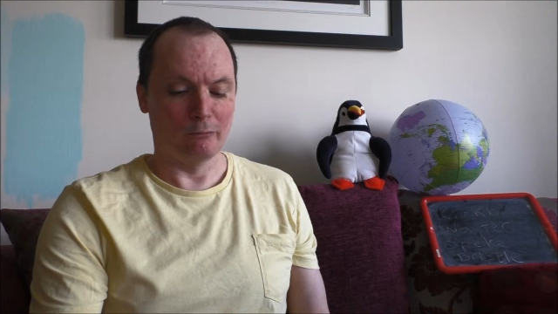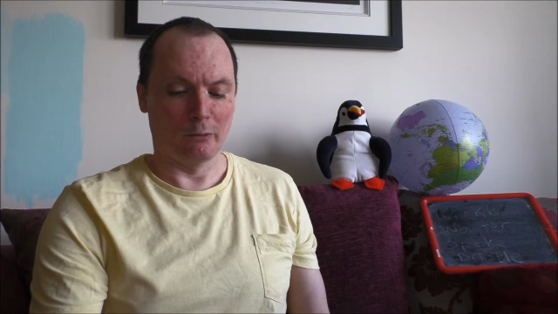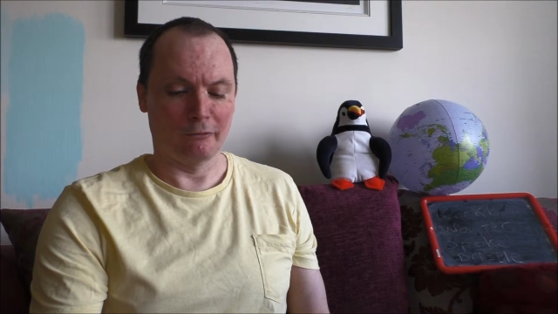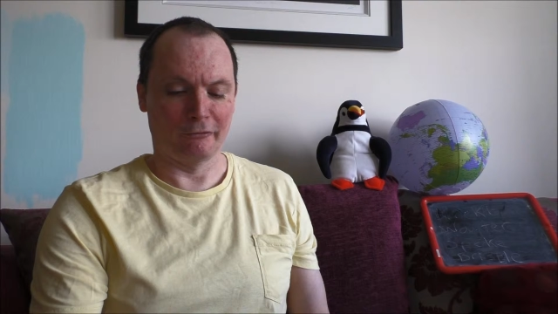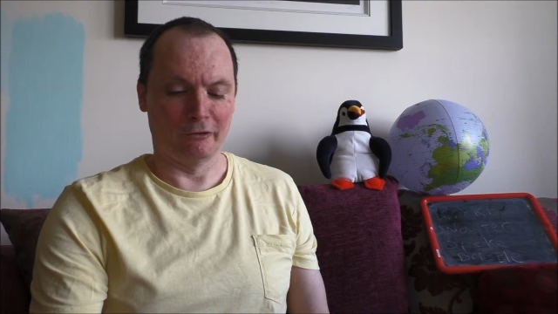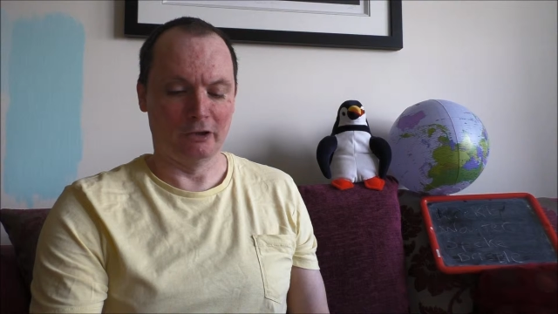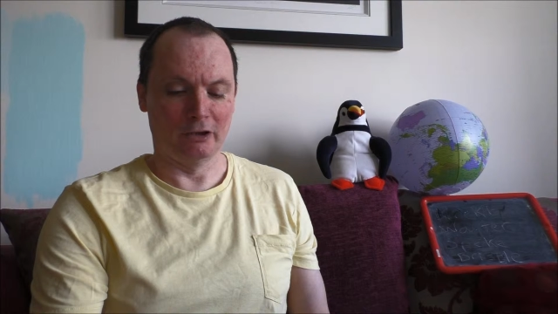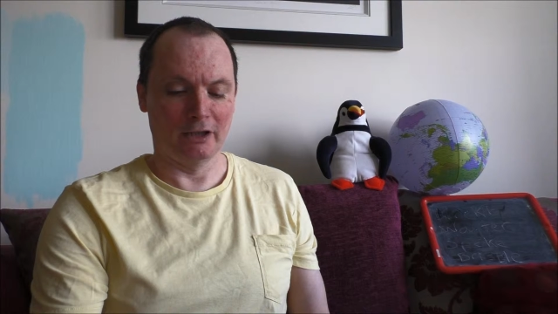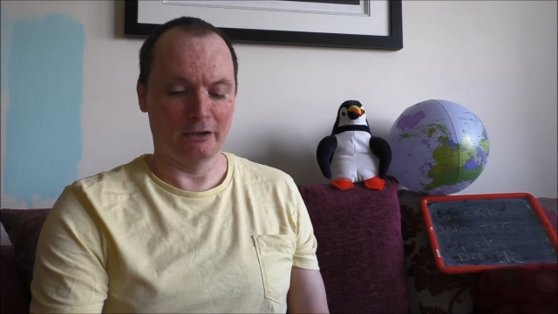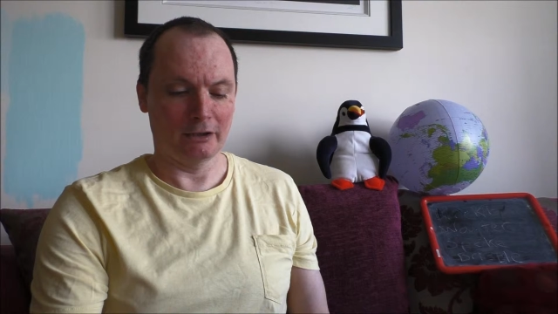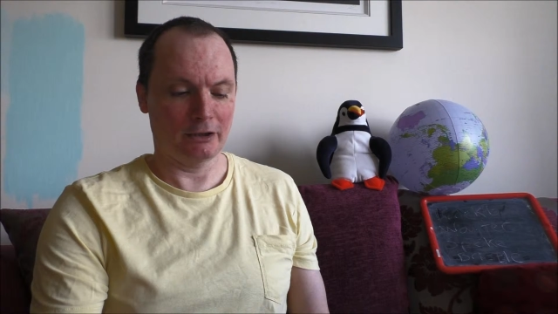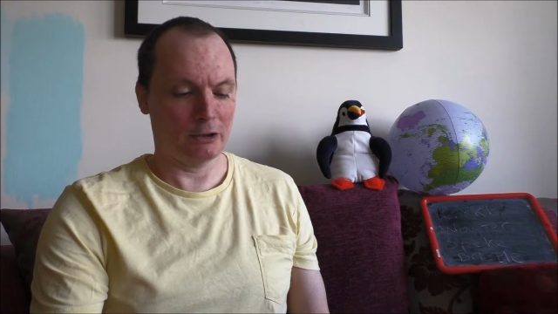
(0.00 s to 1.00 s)
more freely
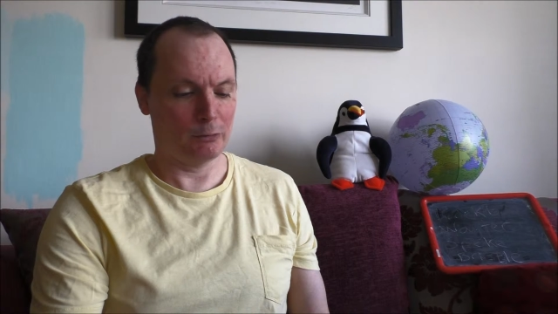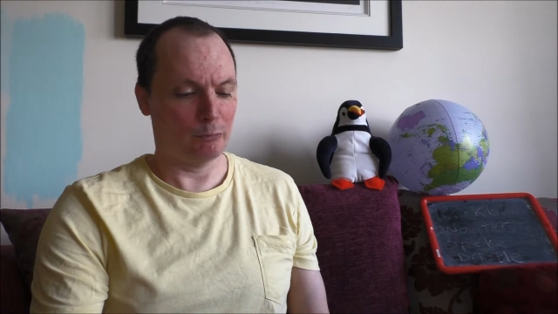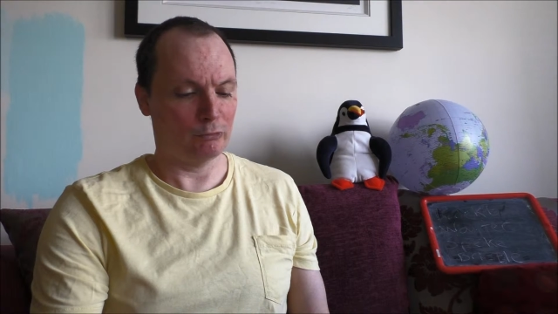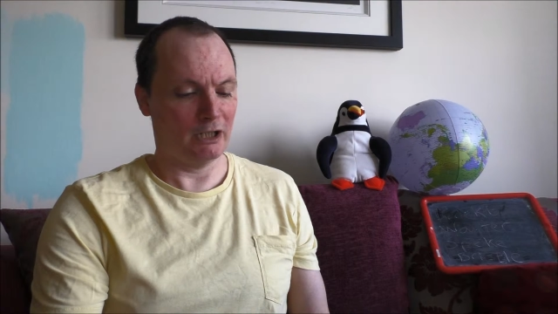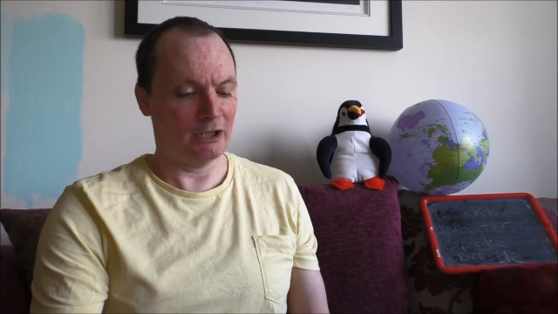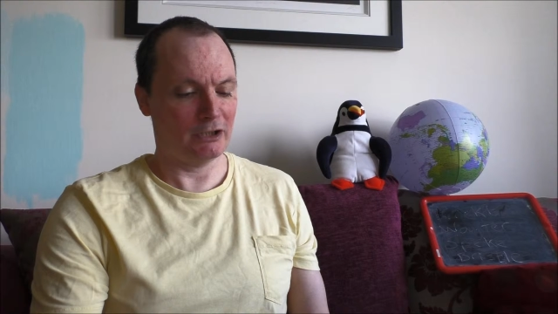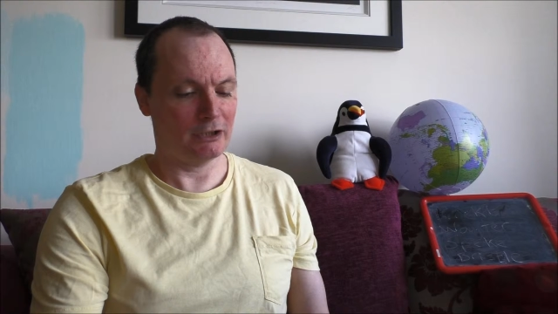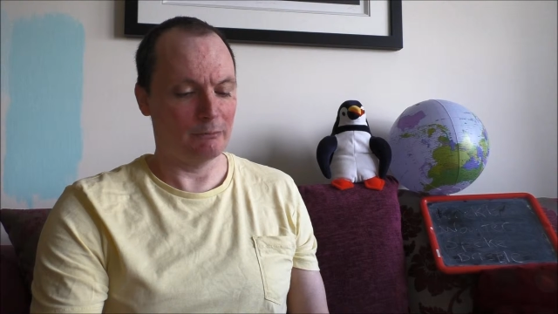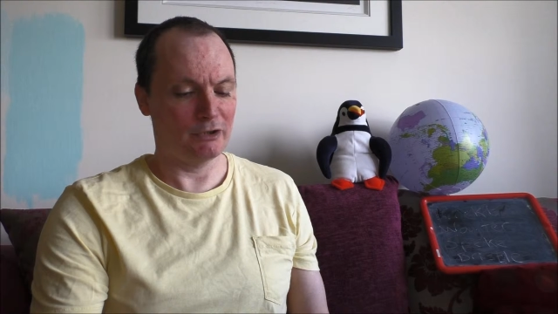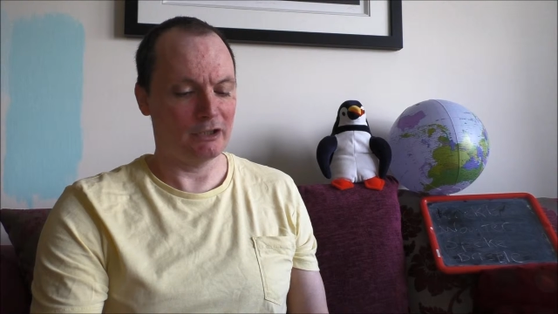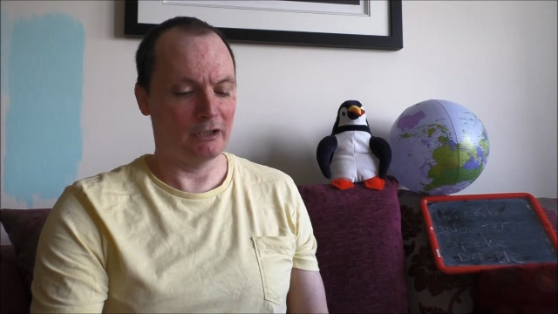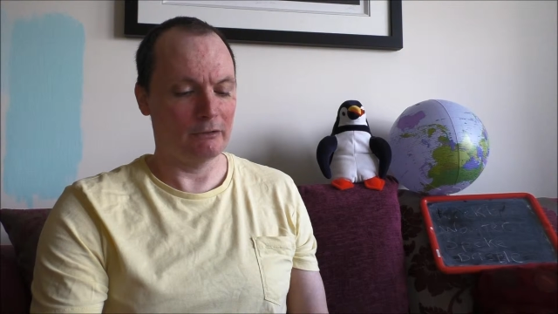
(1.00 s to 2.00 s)
and express
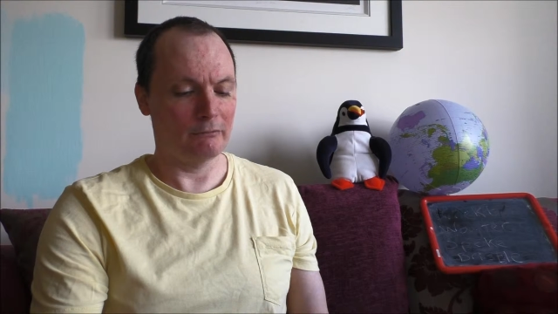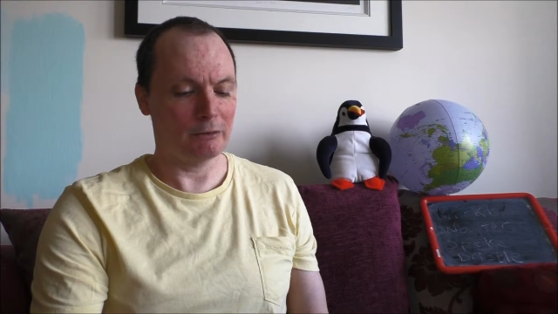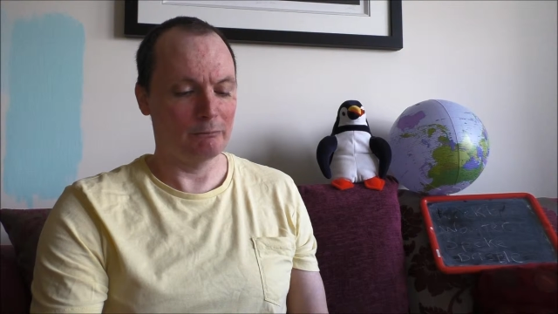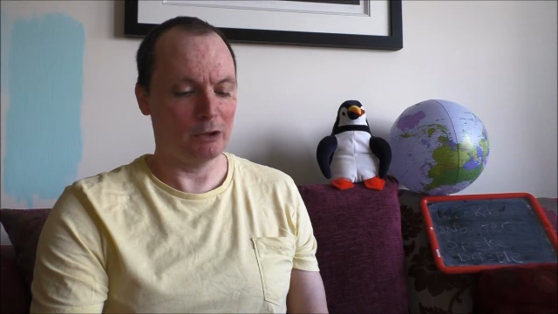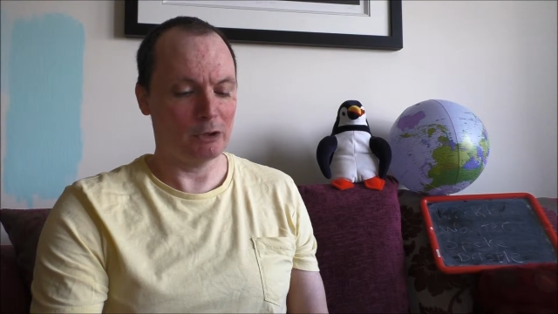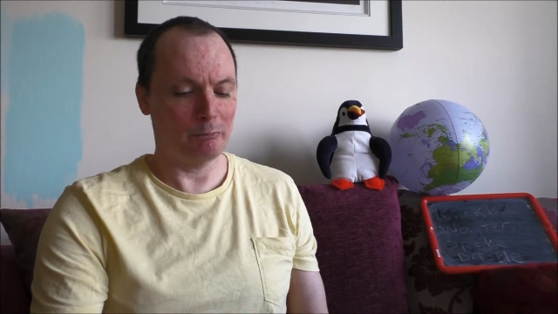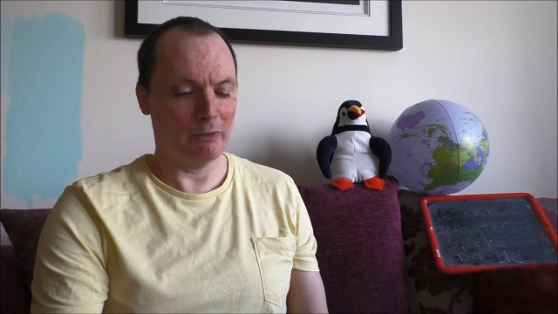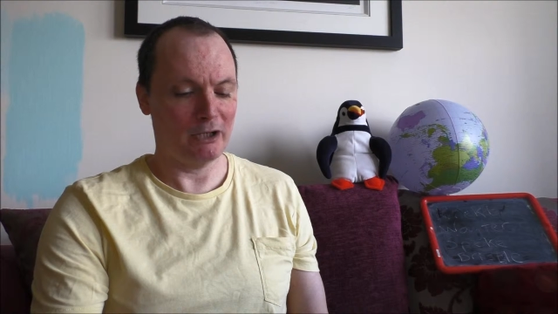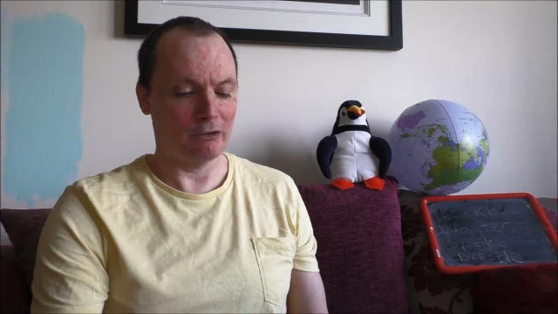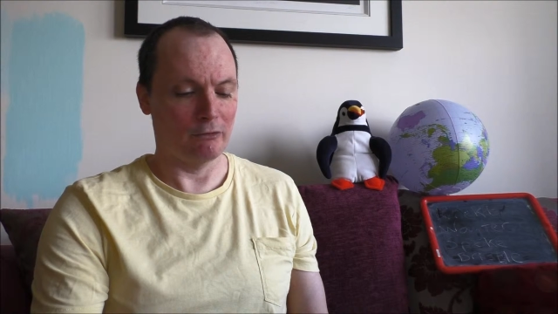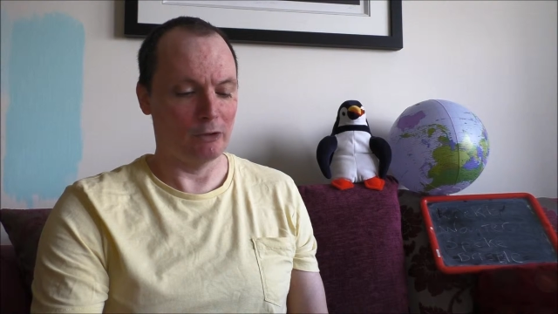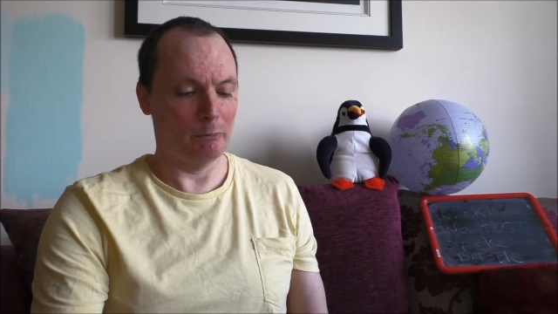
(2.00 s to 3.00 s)
themselves much
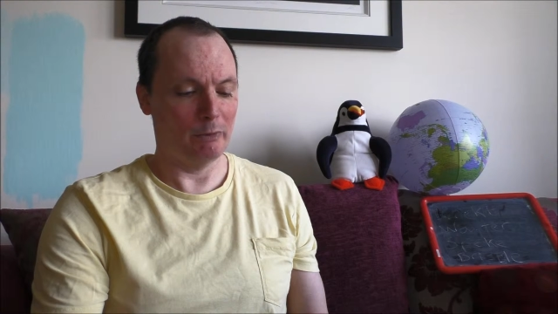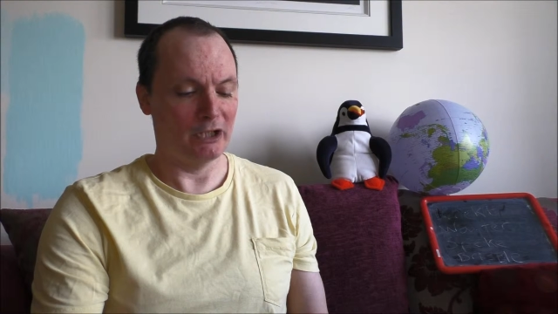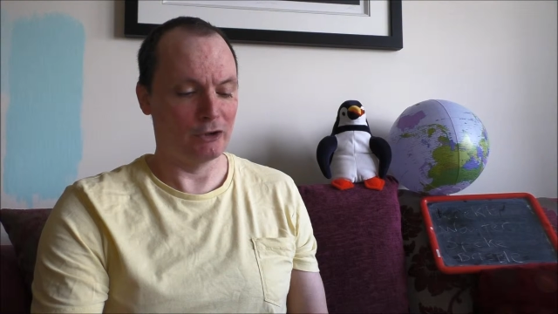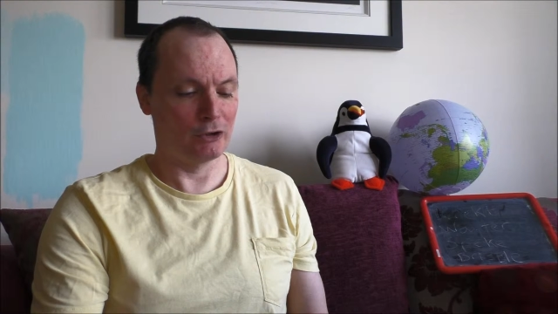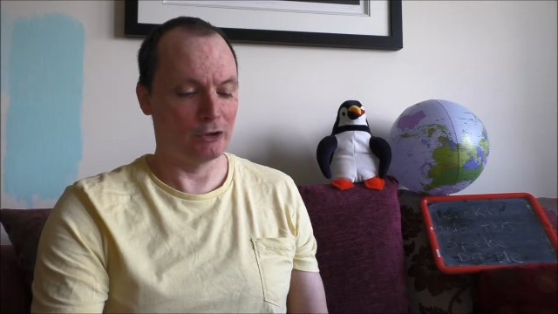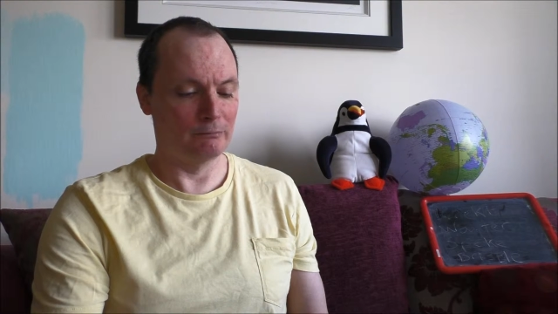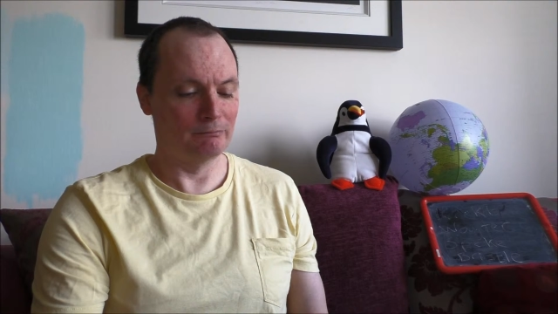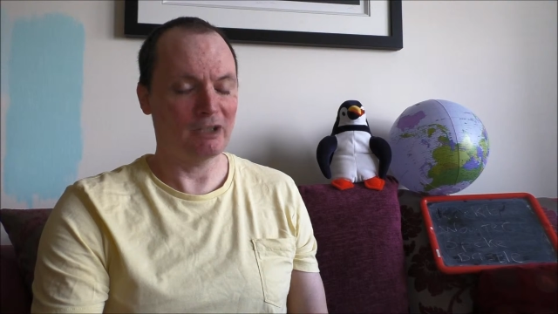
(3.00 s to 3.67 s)
better on the pitch.